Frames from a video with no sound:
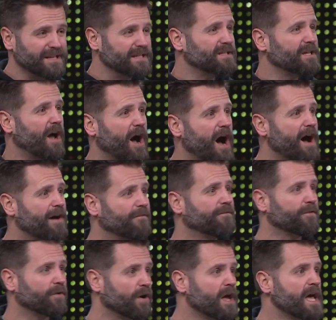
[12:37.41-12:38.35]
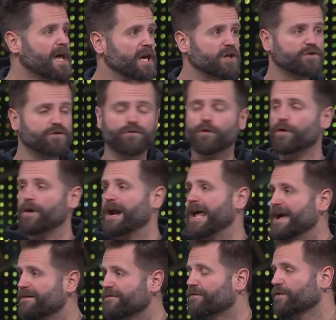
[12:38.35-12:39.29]
this offer is for
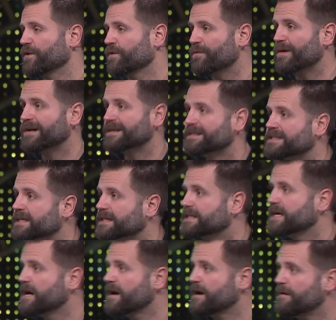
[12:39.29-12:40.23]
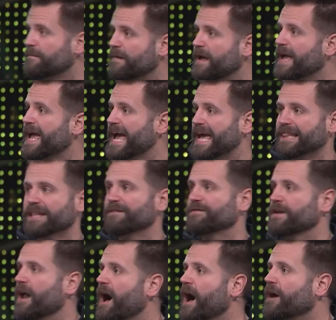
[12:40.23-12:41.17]
everyone to come and
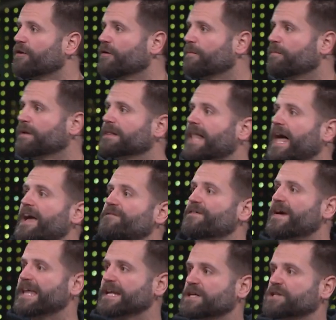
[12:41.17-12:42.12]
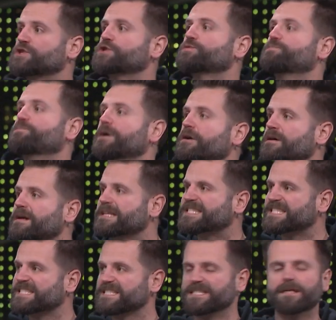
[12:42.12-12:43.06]
live an honorable life and
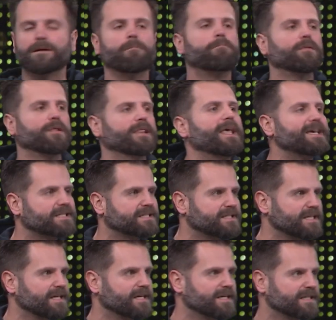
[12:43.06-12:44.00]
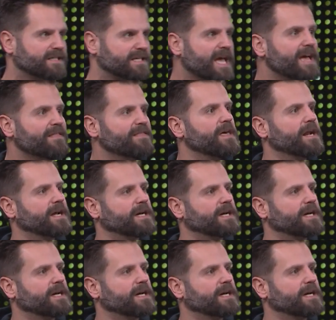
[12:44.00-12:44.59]
experience the blessings that